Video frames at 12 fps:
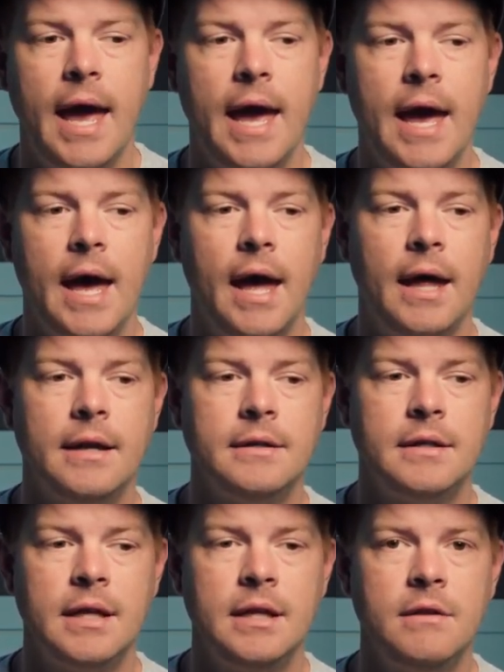
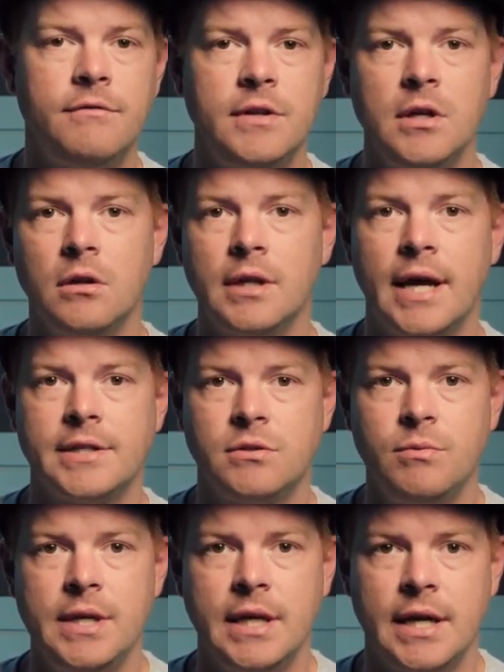And in the video last
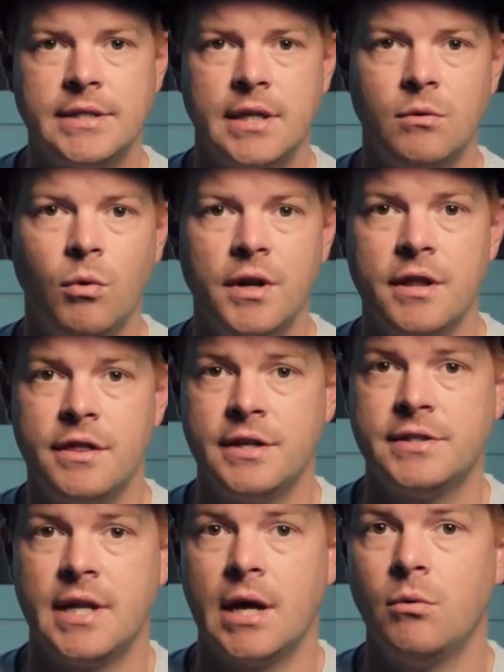week, I said one of the
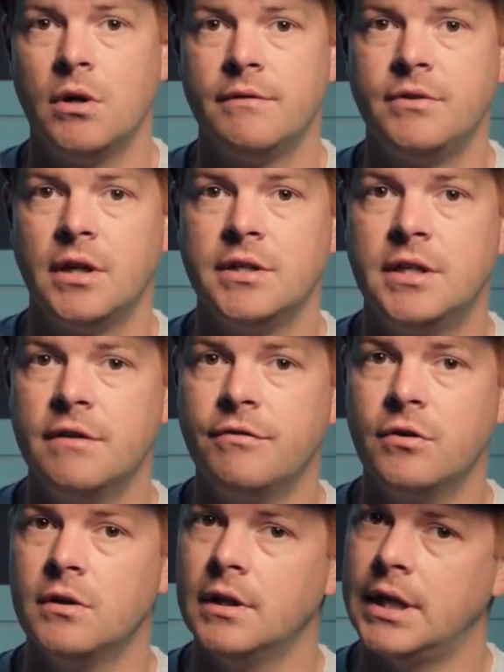things that I would have done
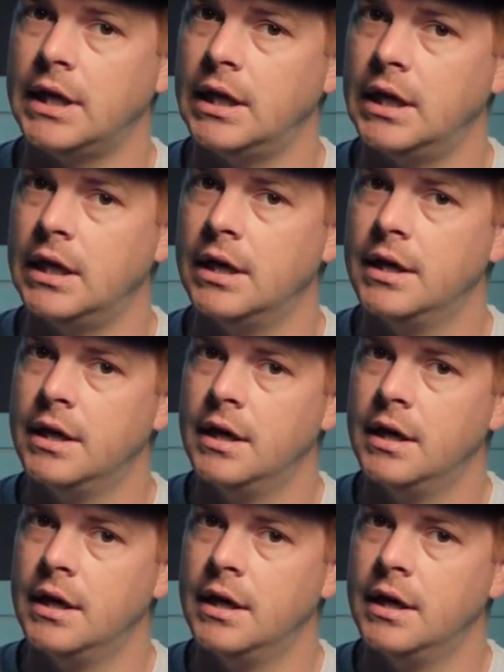differently